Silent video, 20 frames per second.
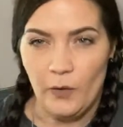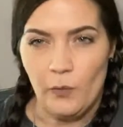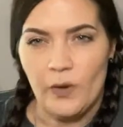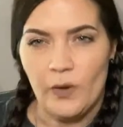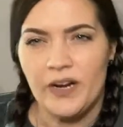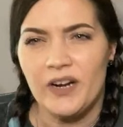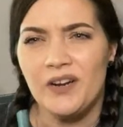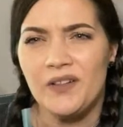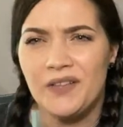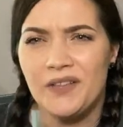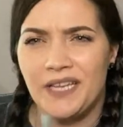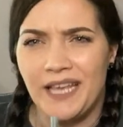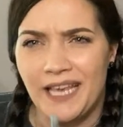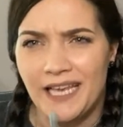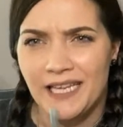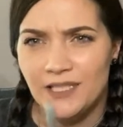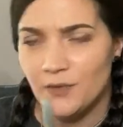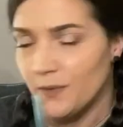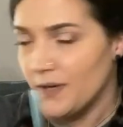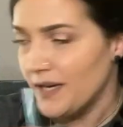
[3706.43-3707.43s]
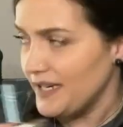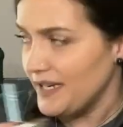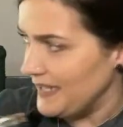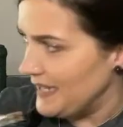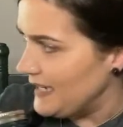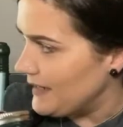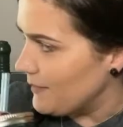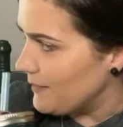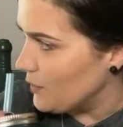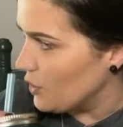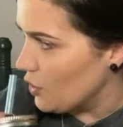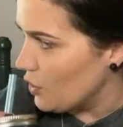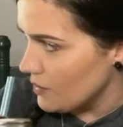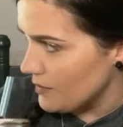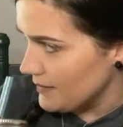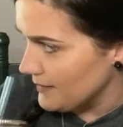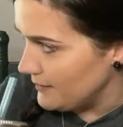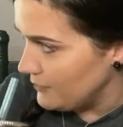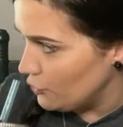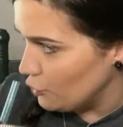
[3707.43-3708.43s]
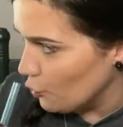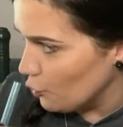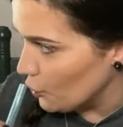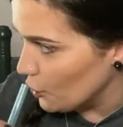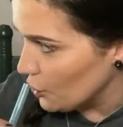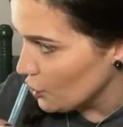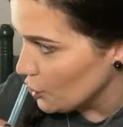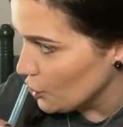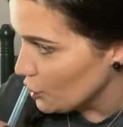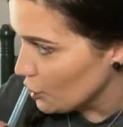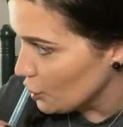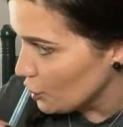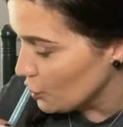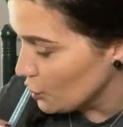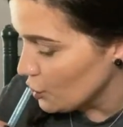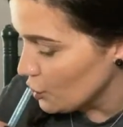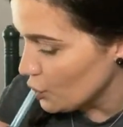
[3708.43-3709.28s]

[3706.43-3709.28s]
Where are the kids when I need them to go to the store? Shh.